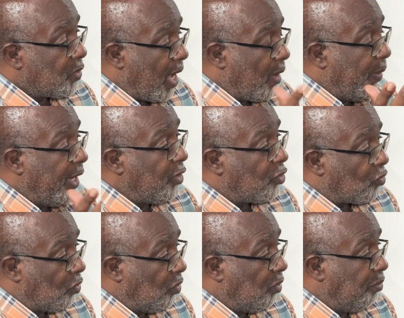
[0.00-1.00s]
So I
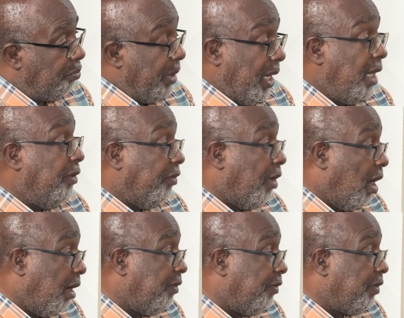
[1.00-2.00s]
went through being
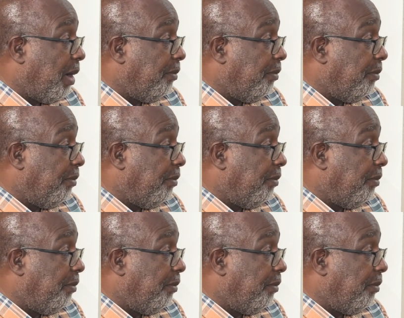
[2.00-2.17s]
involved